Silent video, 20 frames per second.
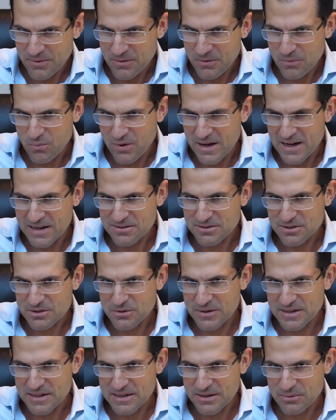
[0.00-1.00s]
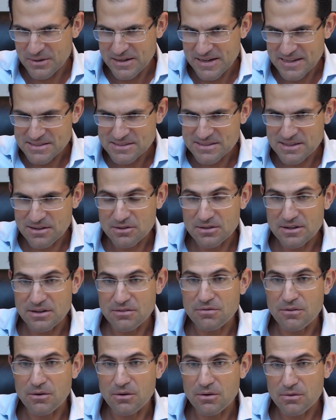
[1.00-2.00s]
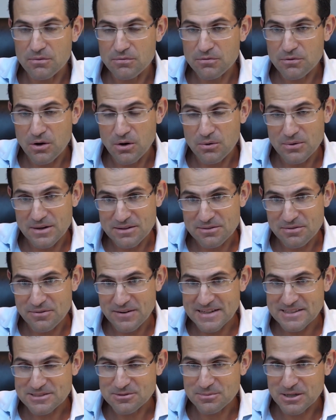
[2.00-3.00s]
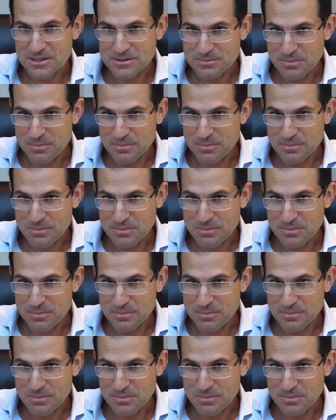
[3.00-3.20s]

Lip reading: why liquidity would necessarily flow into financial markets.